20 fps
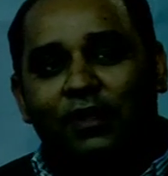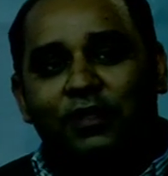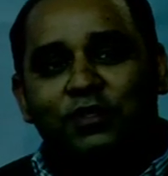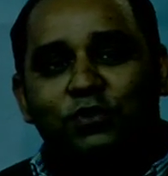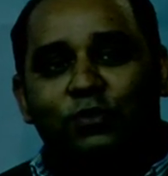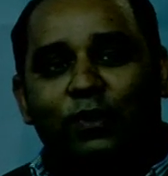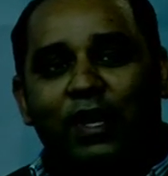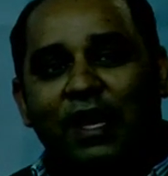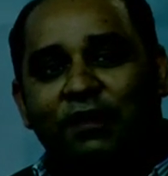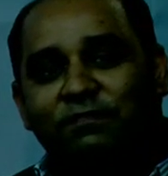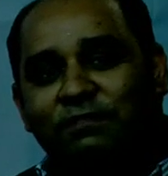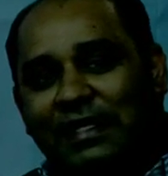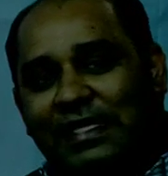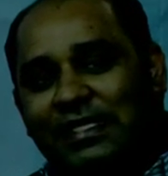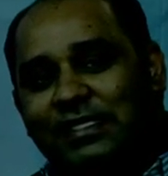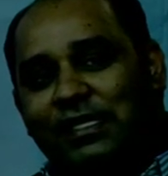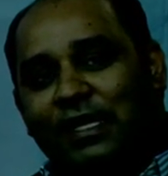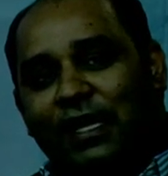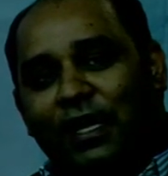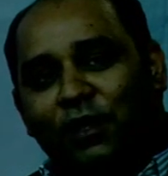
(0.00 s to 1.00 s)
So every
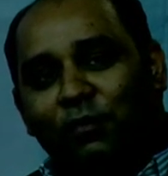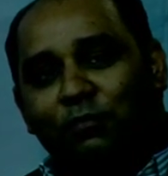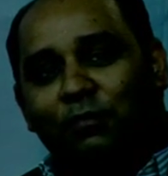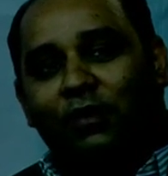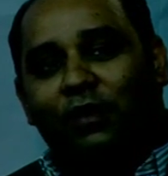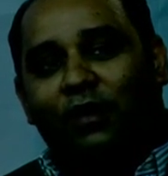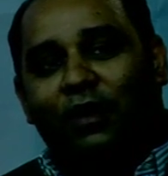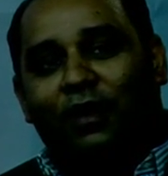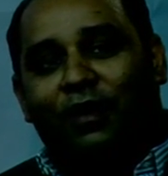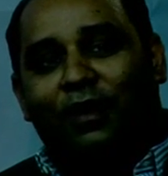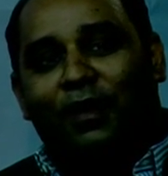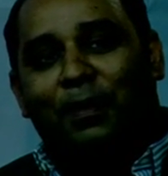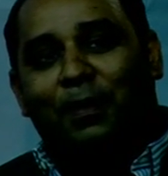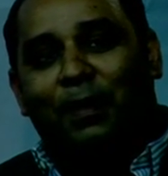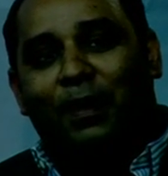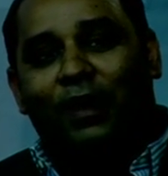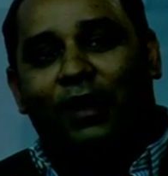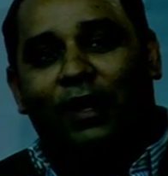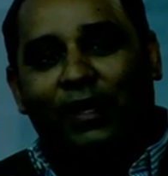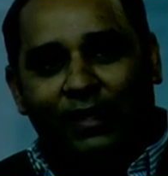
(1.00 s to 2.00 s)
time,
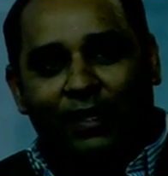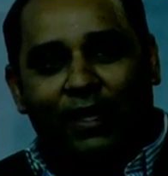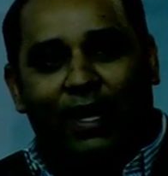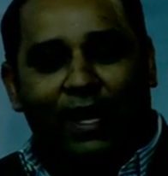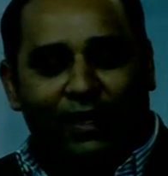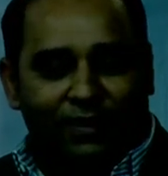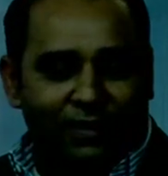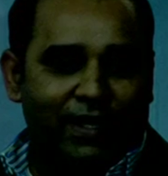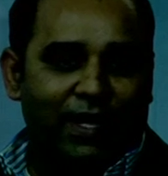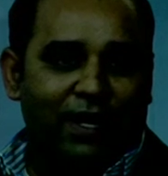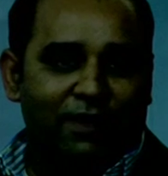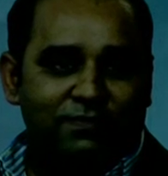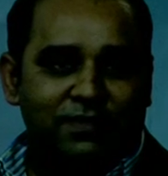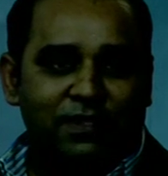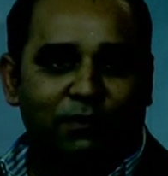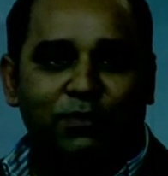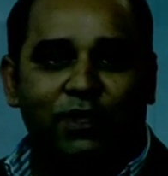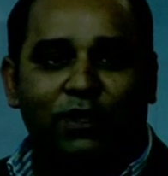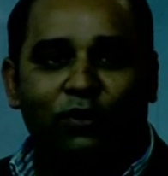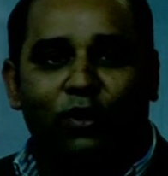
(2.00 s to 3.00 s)
and they have
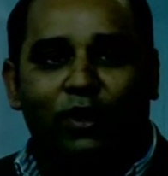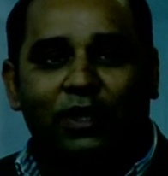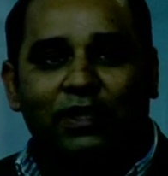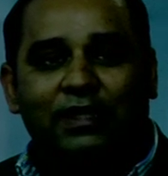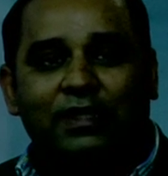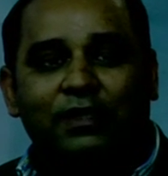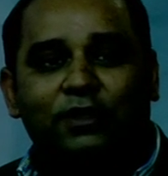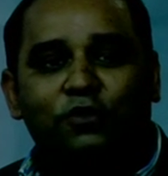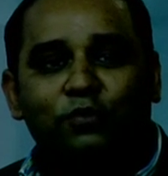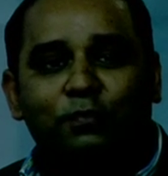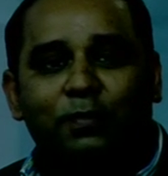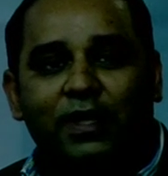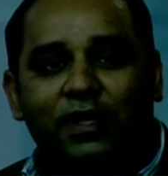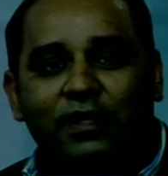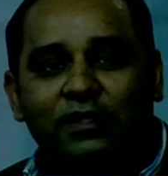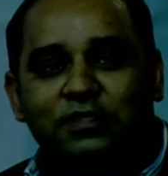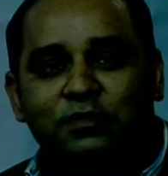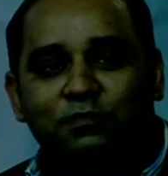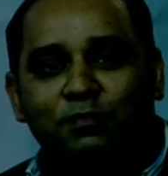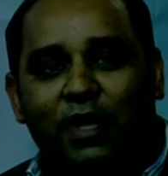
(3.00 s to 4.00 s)
something called
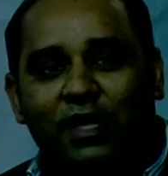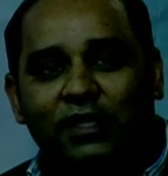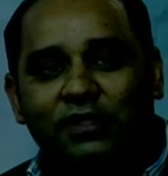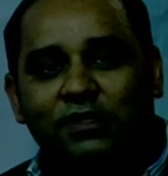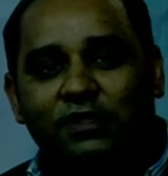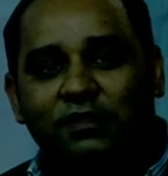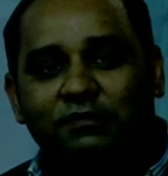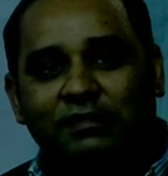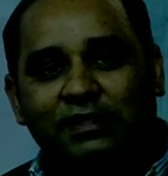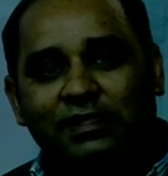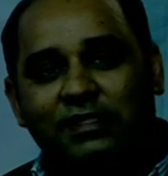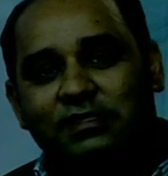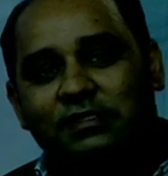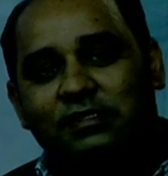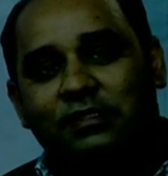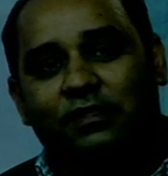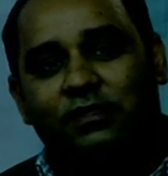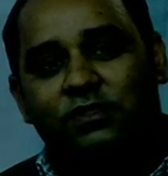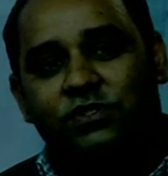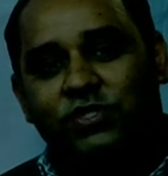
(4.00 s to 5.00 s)
Dubai Smart
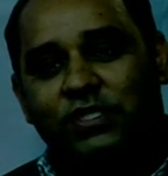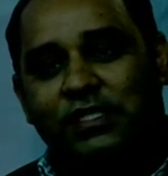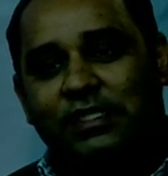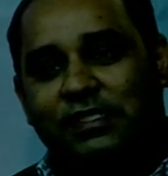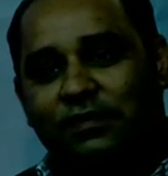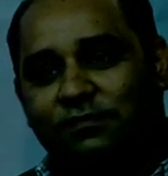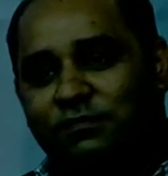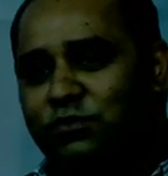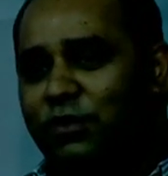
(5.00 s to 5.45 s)
Governance Initiative.